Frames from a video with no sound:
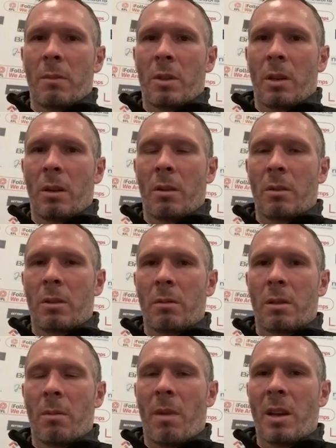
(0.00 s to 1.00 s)

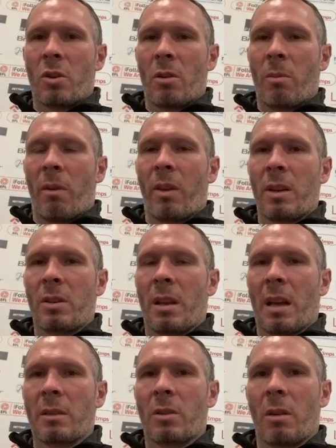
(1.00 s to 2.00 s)
To make sure we finish in
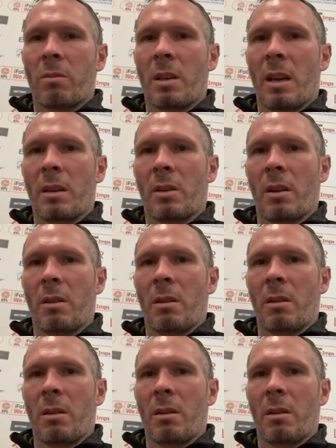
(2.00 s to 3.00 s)
that top six, and
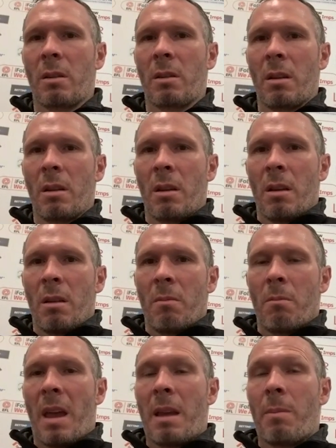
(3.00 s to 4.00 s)

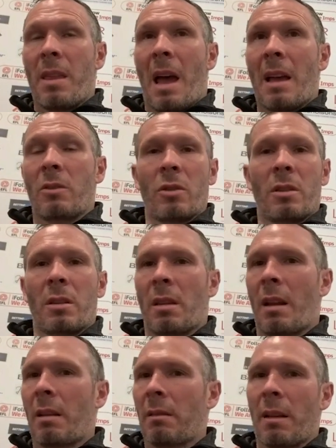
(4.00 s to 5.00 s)
maybe that just
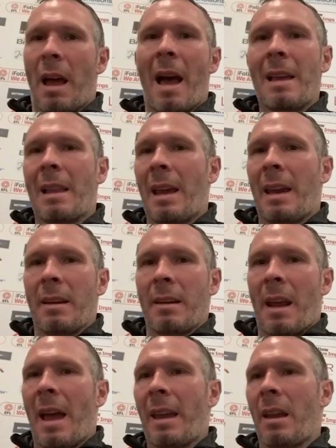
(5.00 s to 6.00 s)
highlighted and
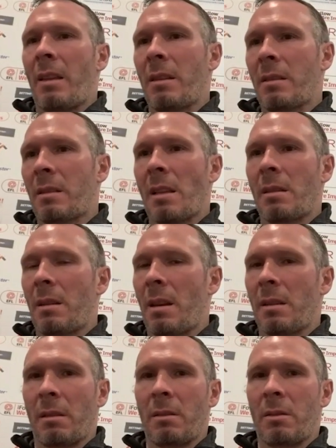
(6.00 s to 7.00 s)
heightened the senses,
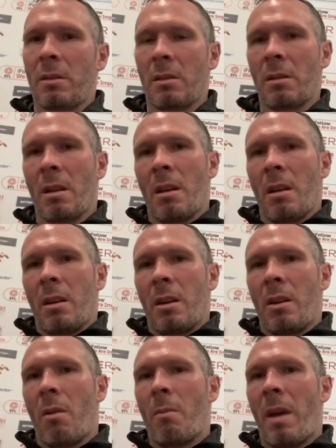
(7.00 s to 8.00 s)
and you
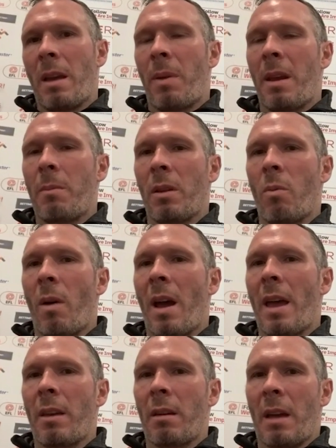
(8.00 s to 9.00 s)
know, made people
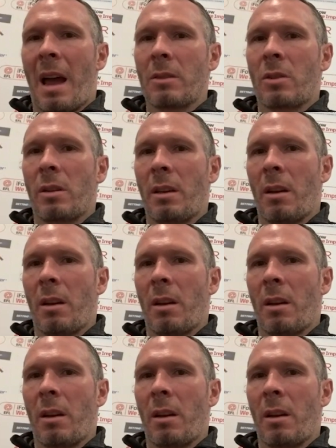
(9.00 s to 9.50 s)
aware that actually, you